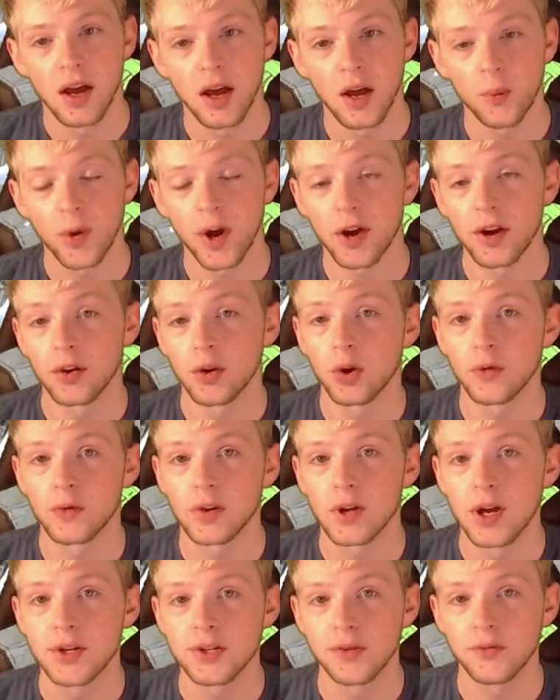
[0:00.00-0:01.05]
and we got a
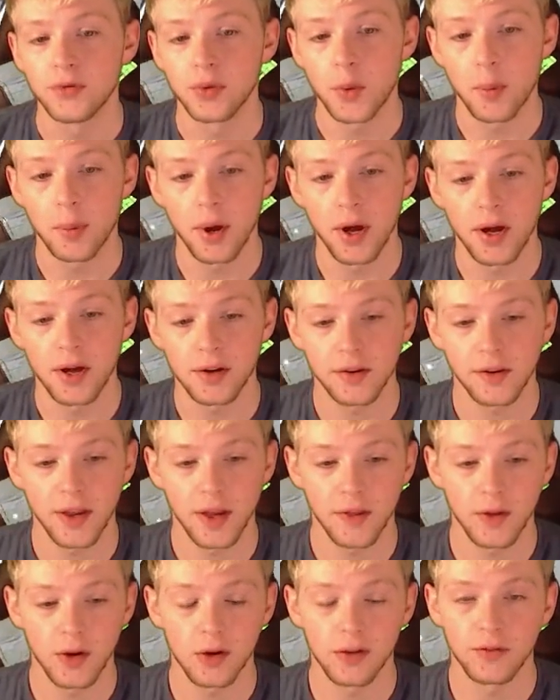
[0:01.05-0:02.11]
notification from a bot
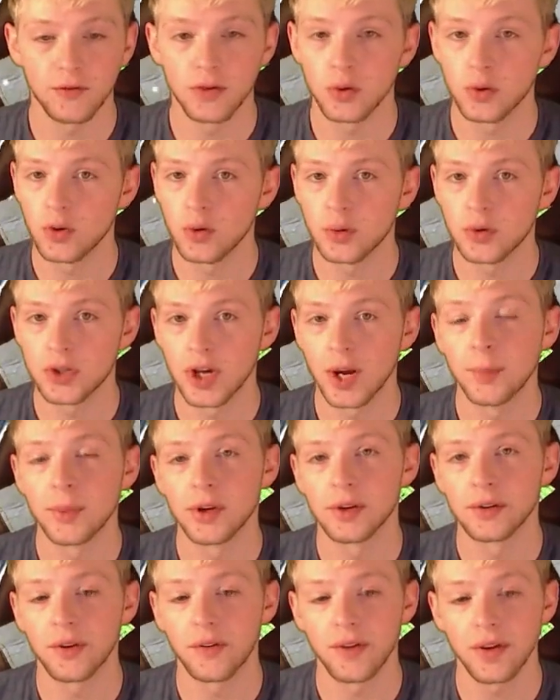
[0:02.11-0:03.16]
that there's a few new
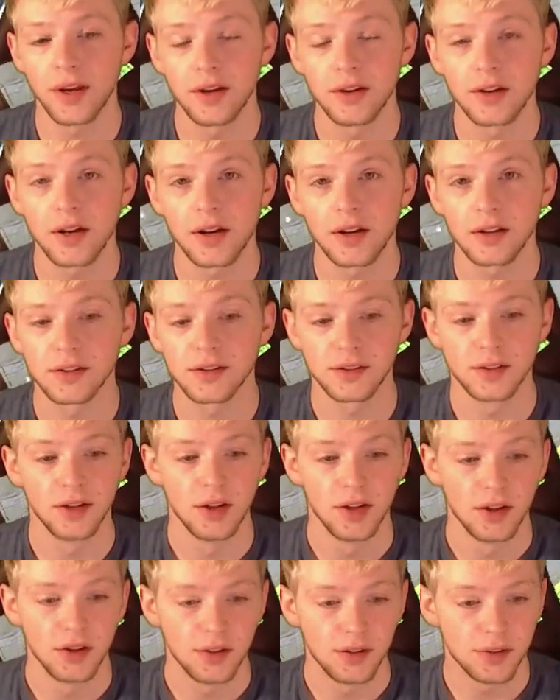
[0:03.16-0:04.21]
champions on the index.
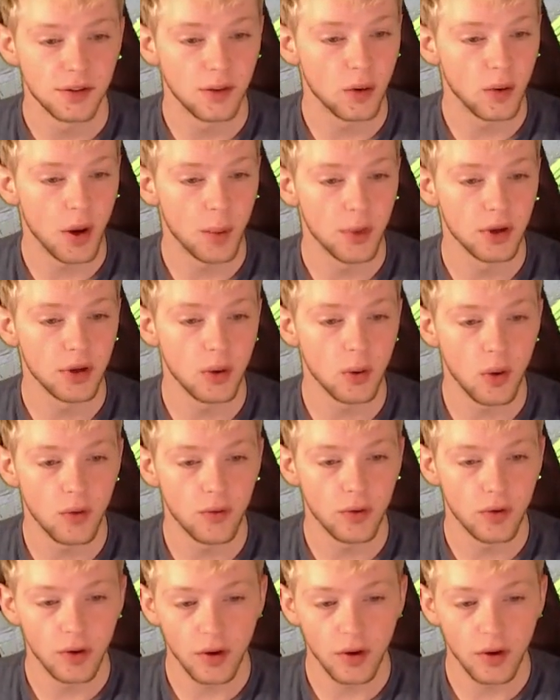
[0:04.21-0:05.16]
So I'm going to go over